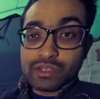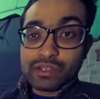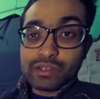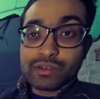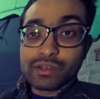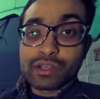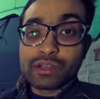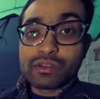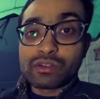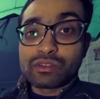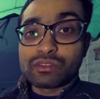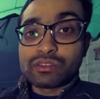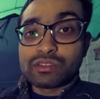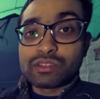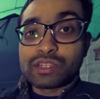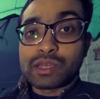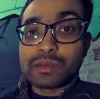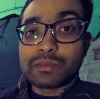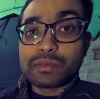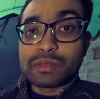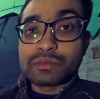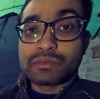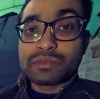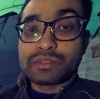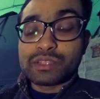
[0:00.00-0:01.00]
record the
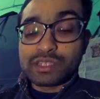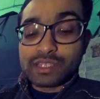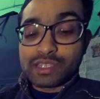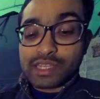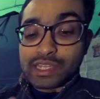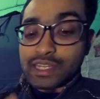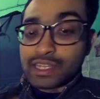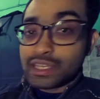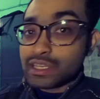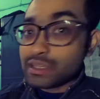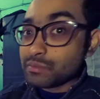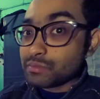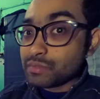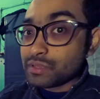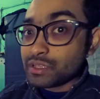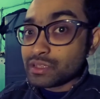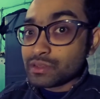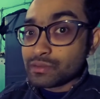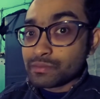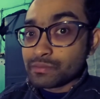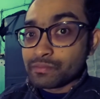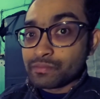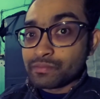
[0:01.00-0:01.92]
time lapse in 1080p,